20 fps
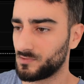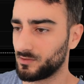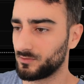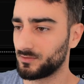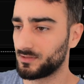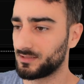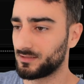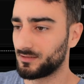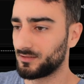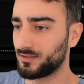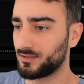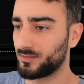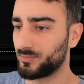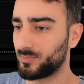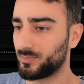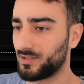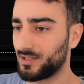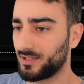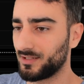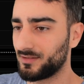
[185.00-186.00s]
Oh, it's starting a
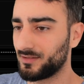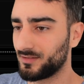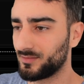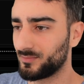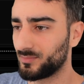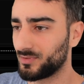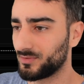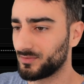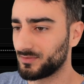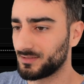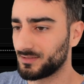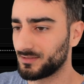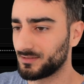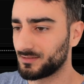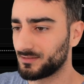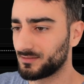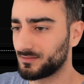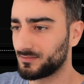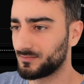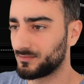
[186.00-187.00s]
Python
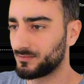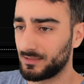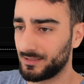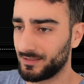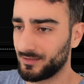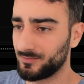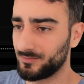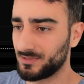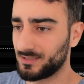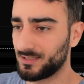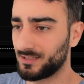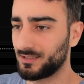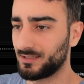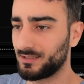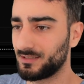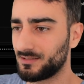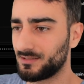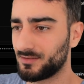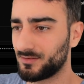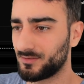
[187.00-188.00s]
process. Damn, it's like
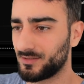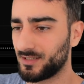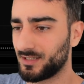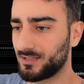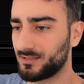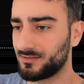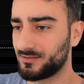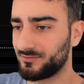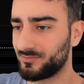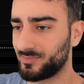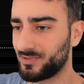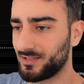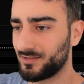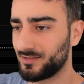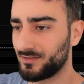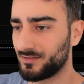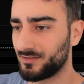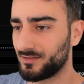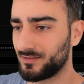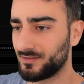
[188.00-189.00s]
an interactive
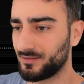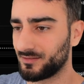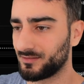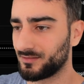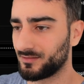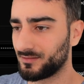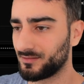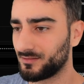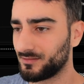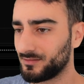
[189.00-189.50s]
Python thing.